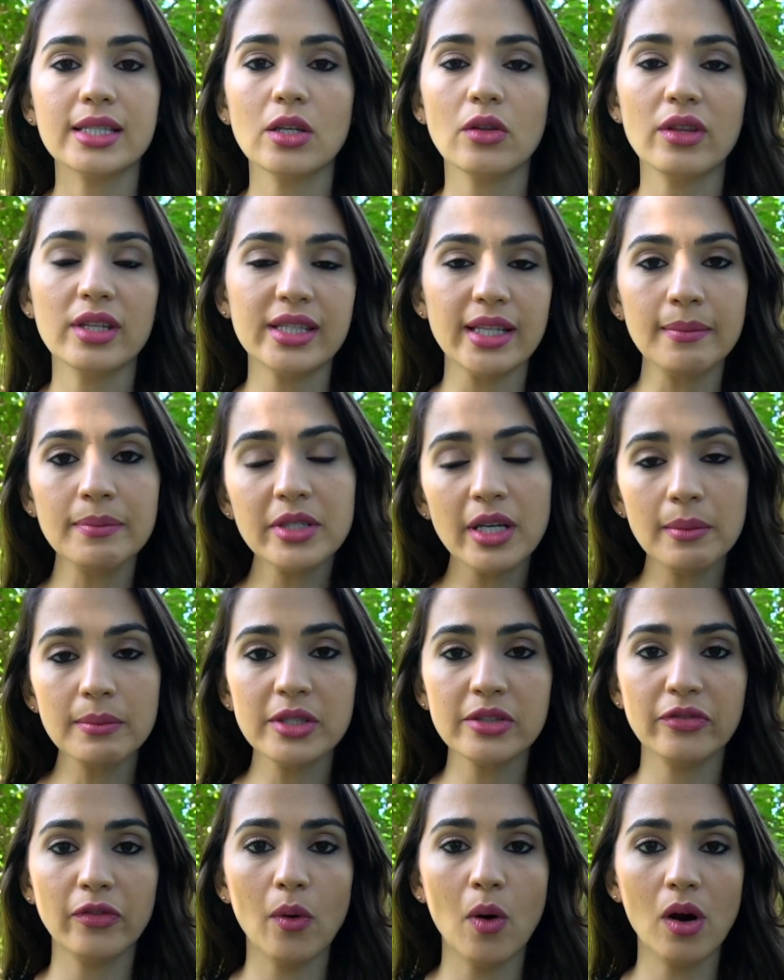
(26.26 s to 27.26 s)
so the
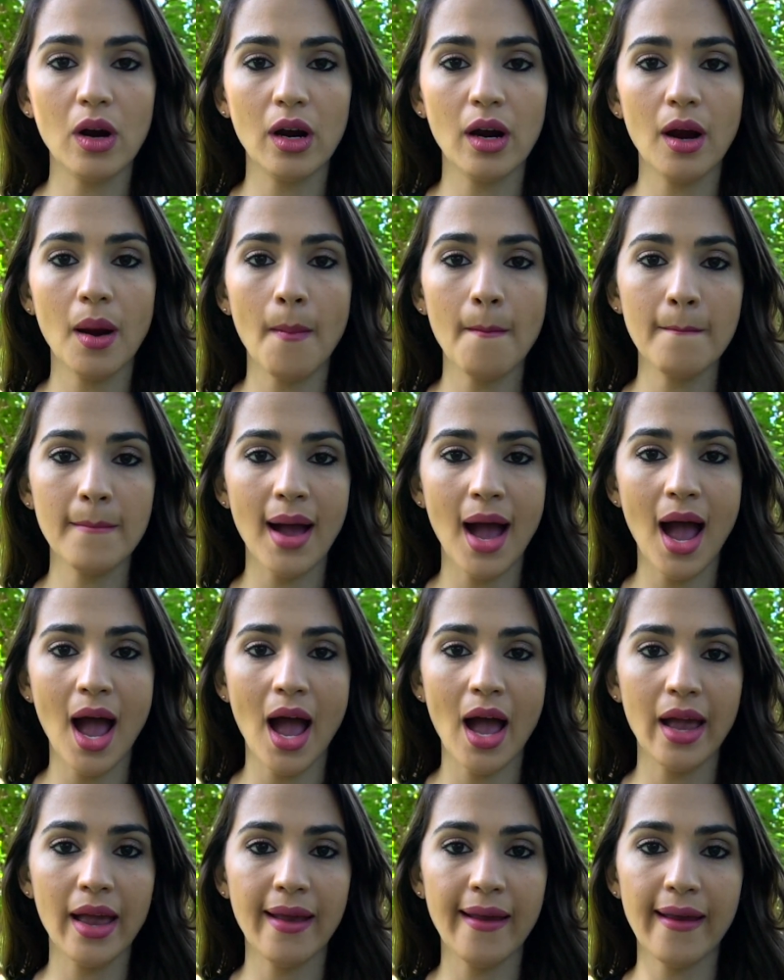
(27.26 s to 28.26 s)
symptoms for
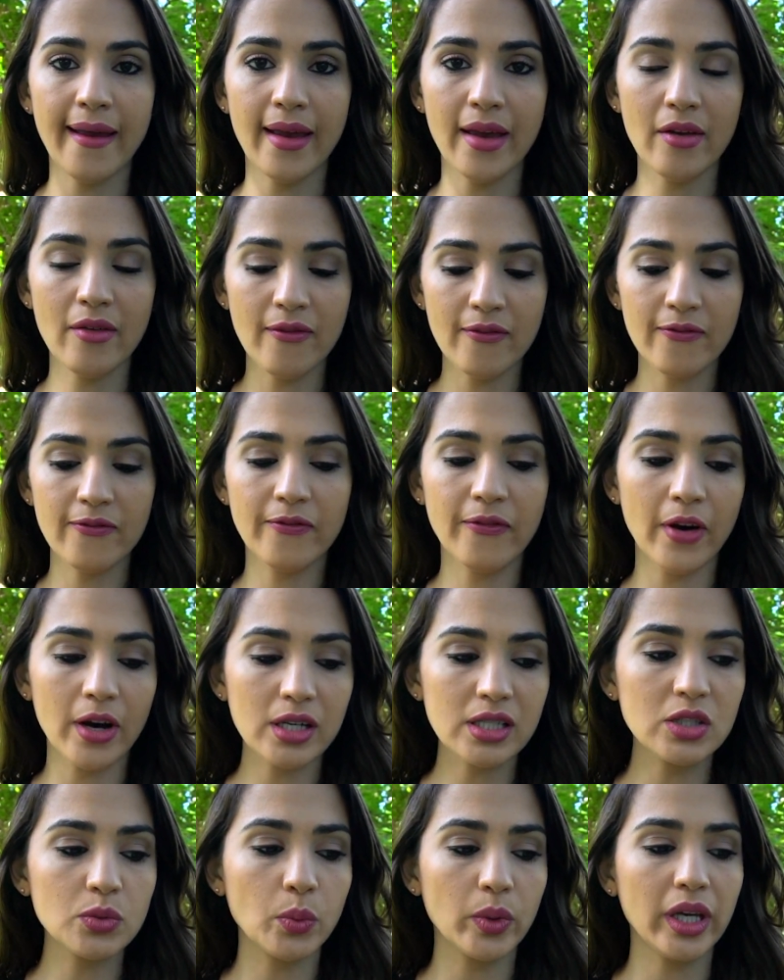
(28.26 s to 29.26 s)
my
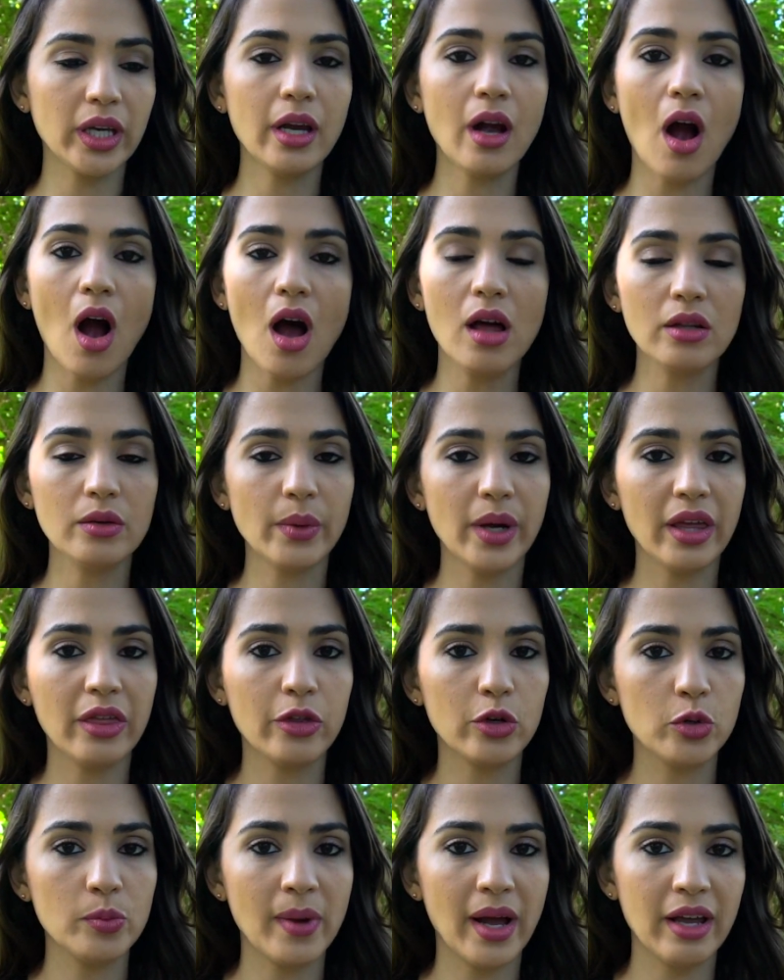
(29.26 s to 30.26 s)
first week all the way
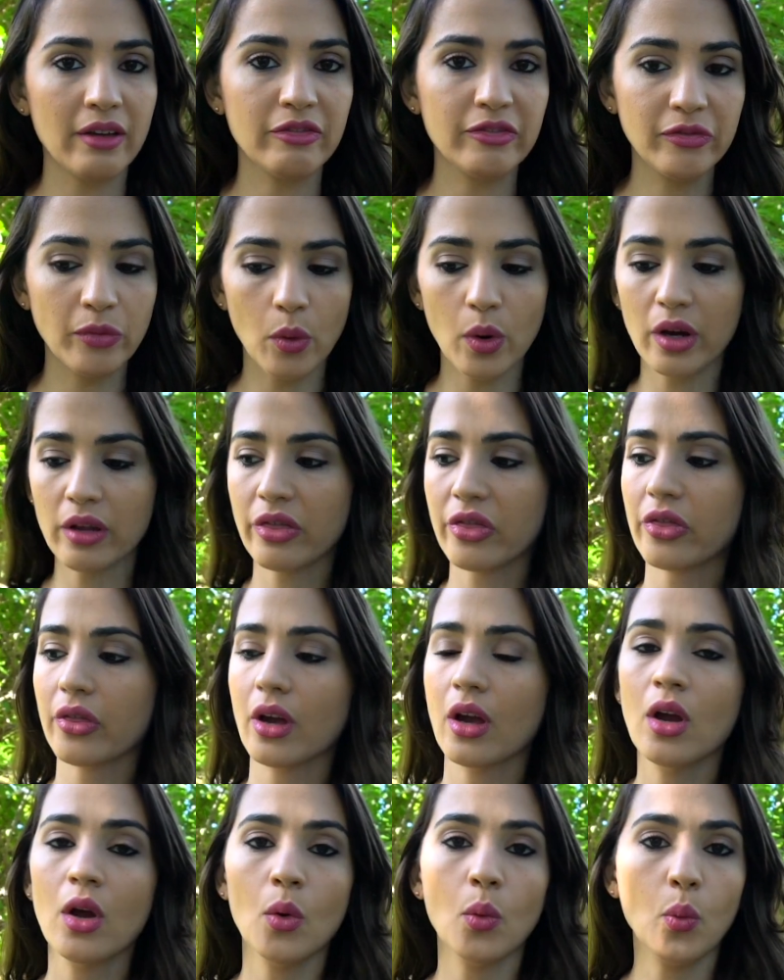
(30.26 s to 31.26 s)
through my fourth
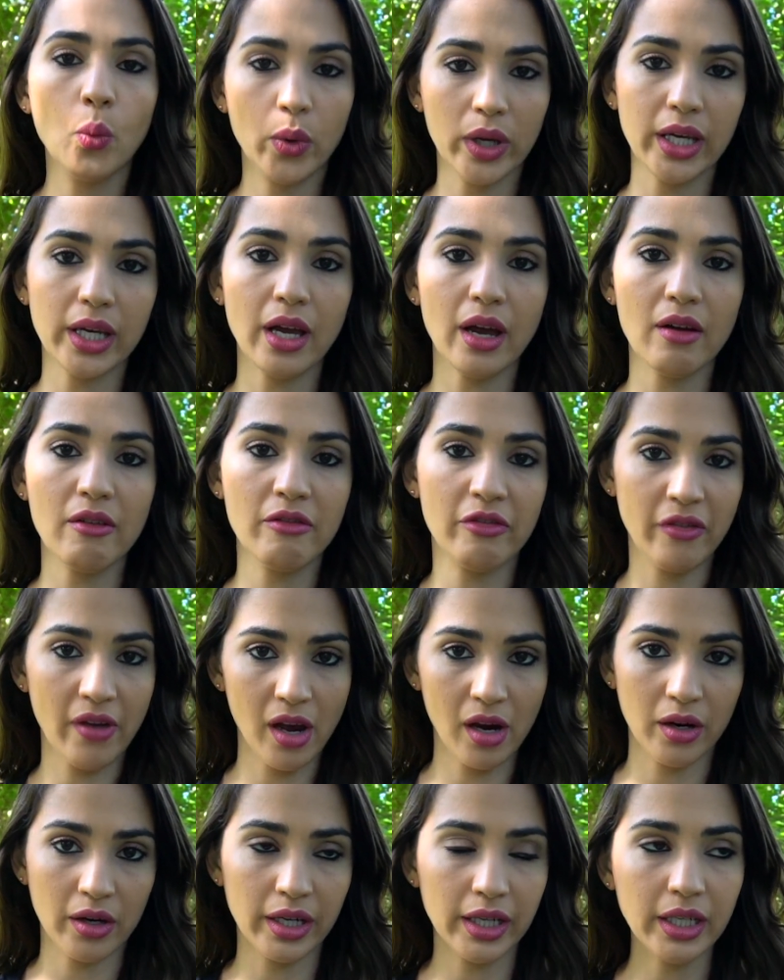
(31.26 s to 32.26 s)
week
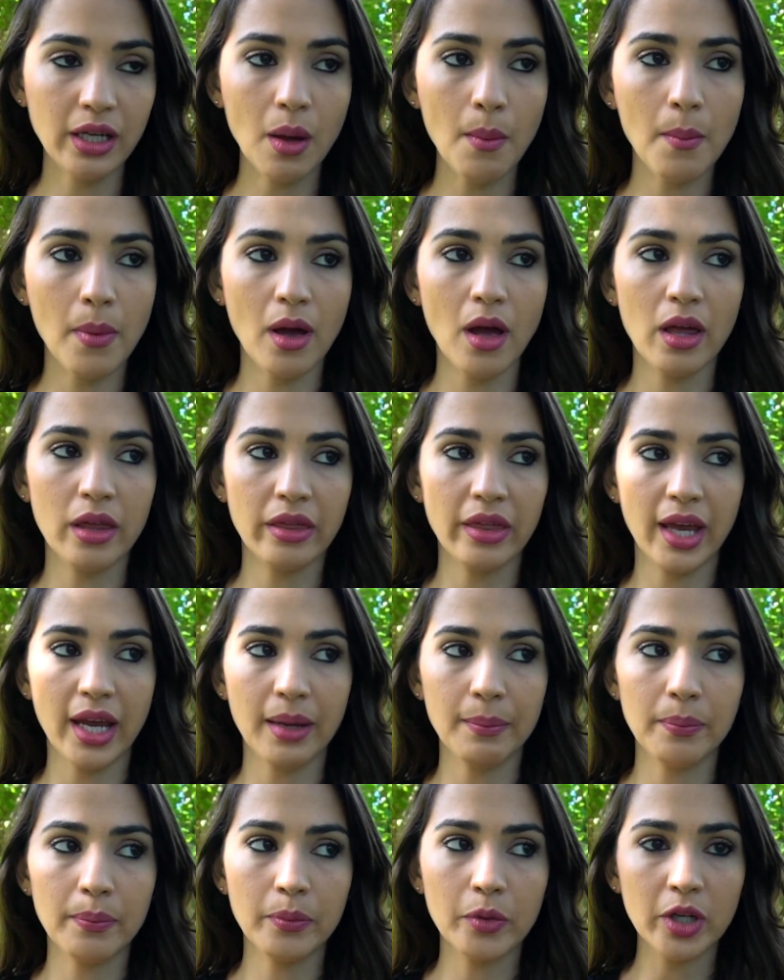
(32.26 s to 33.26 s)
varied but they
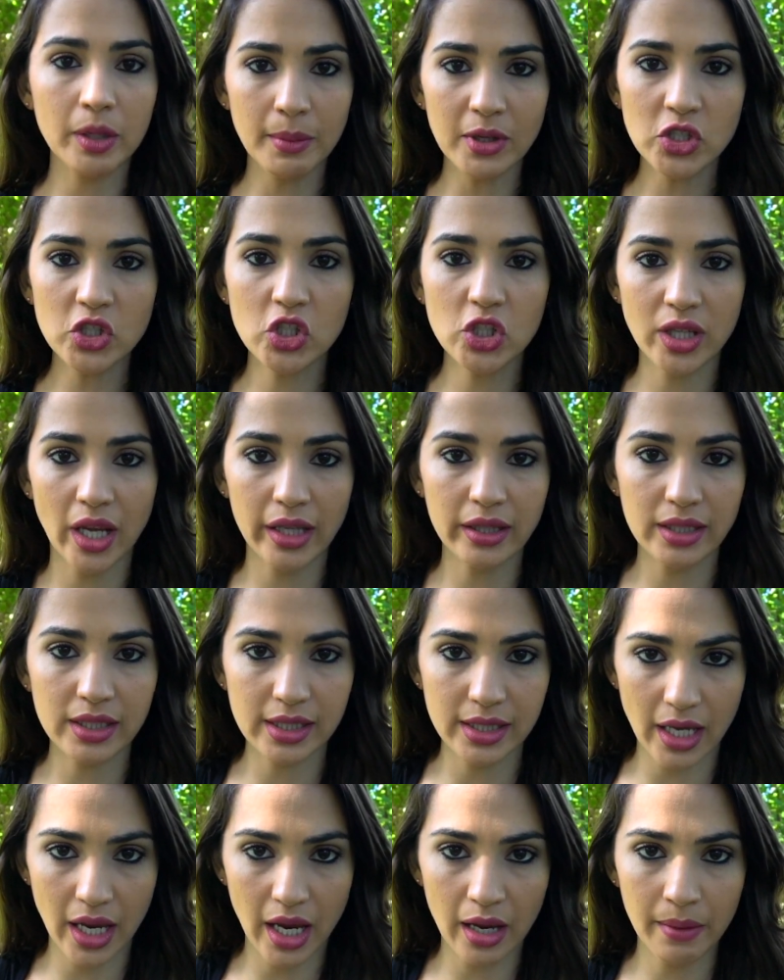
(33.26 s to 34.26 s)
pretty much stayed the
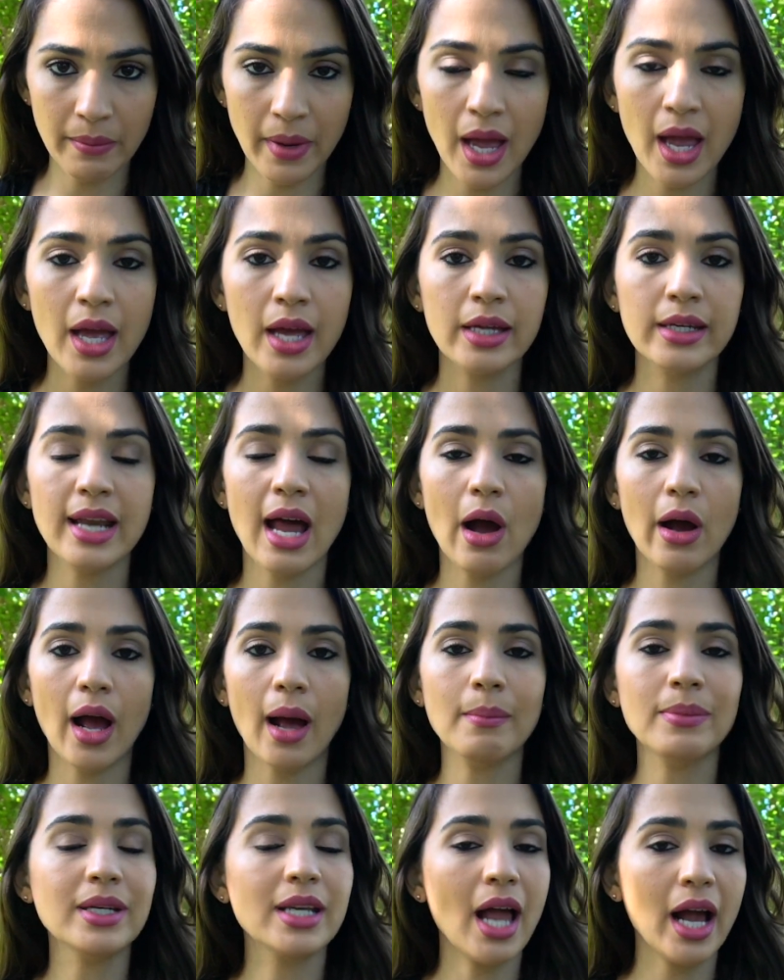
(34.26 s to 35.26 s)
same now
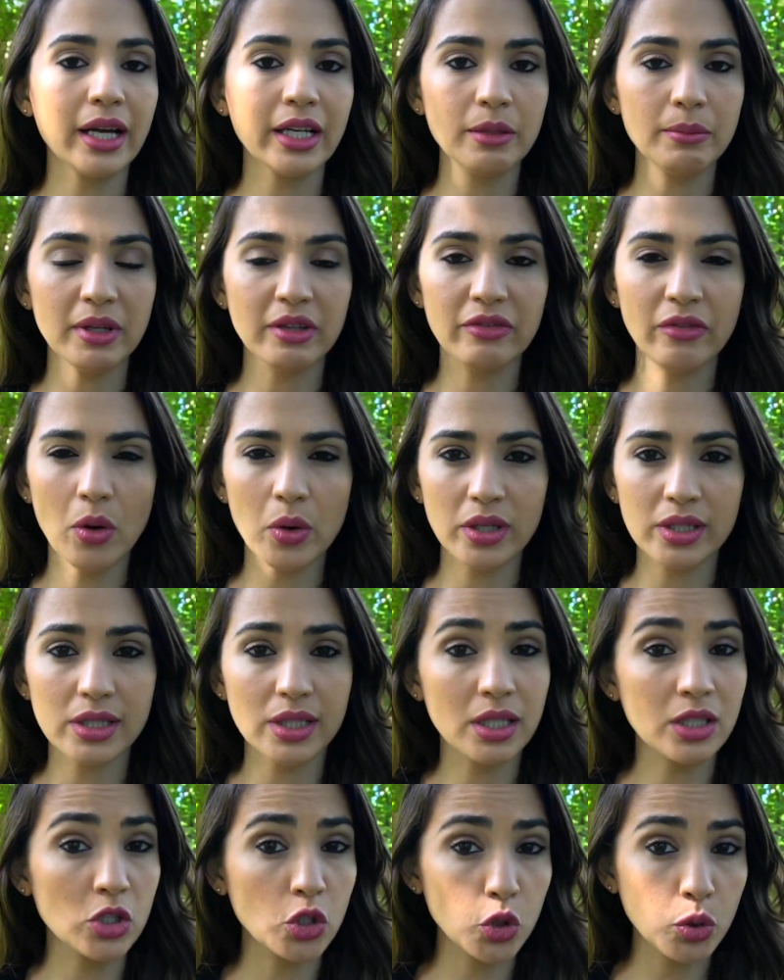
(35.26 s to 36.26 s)
I'm not gonna be
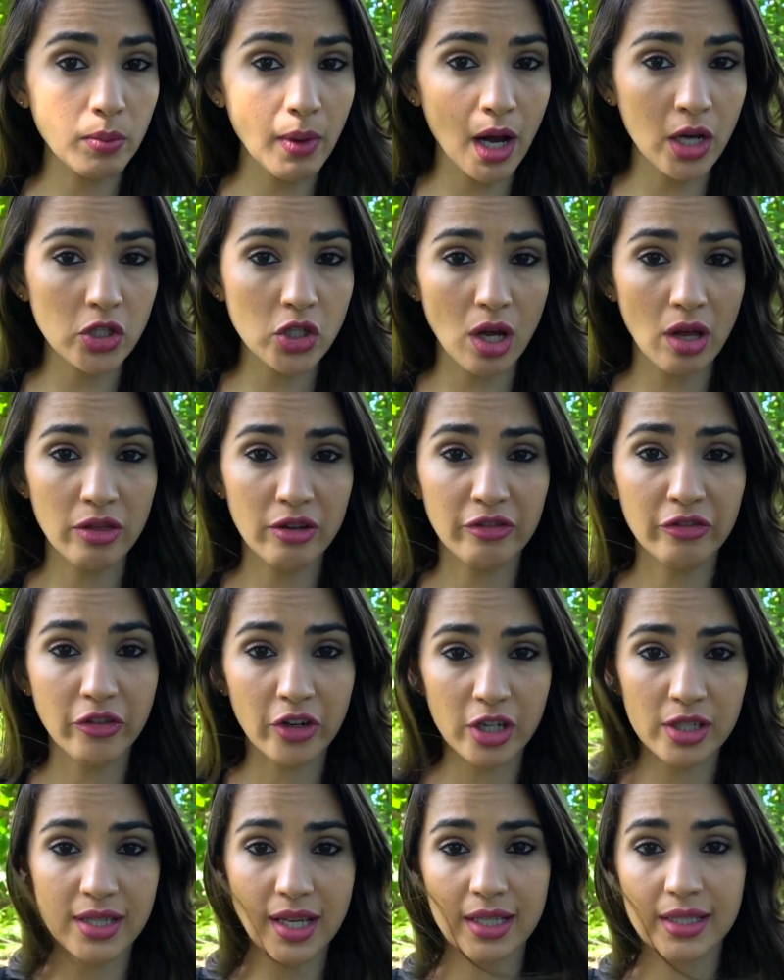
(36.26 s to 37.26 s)
focusing too much on the
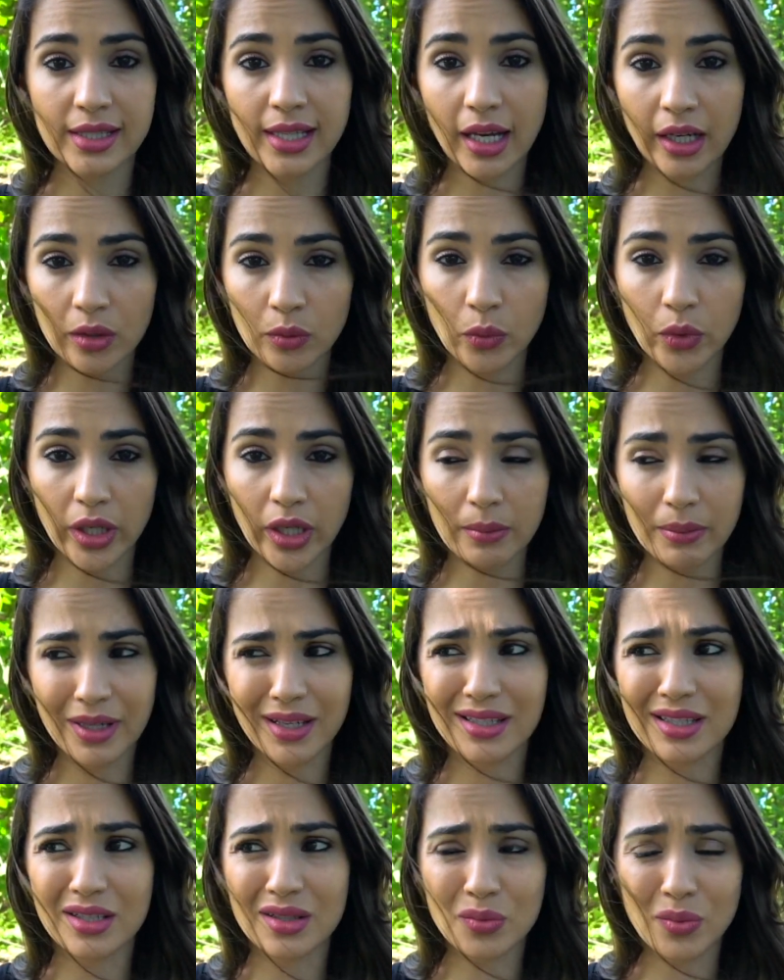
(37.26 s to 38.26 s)
first and second week
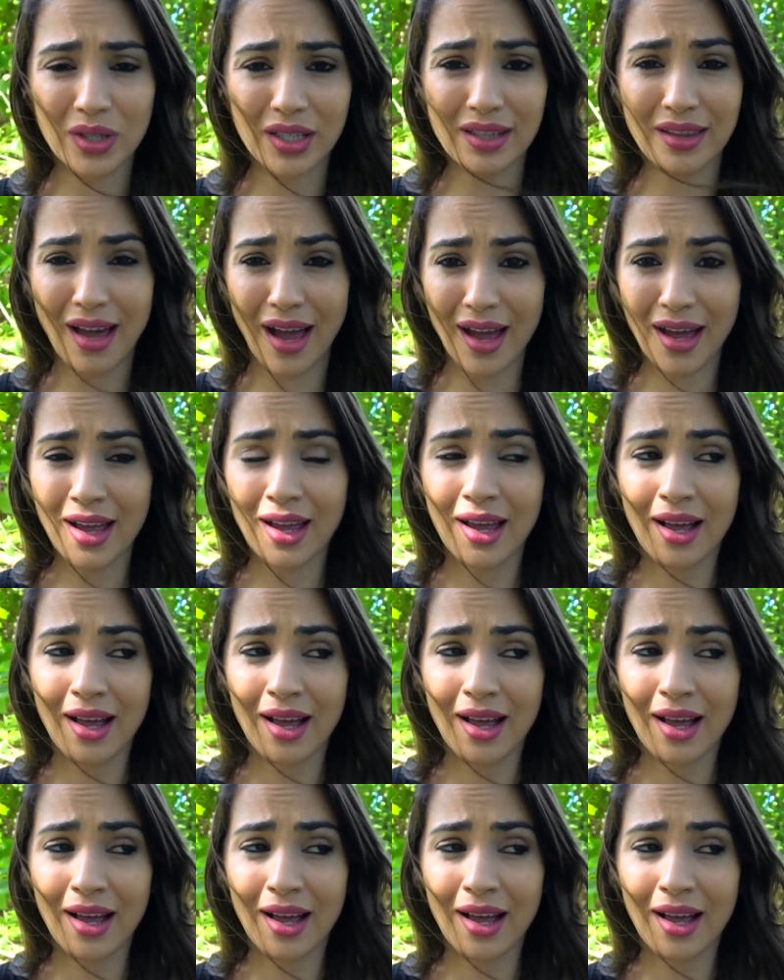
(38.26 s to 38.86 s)
because it's really that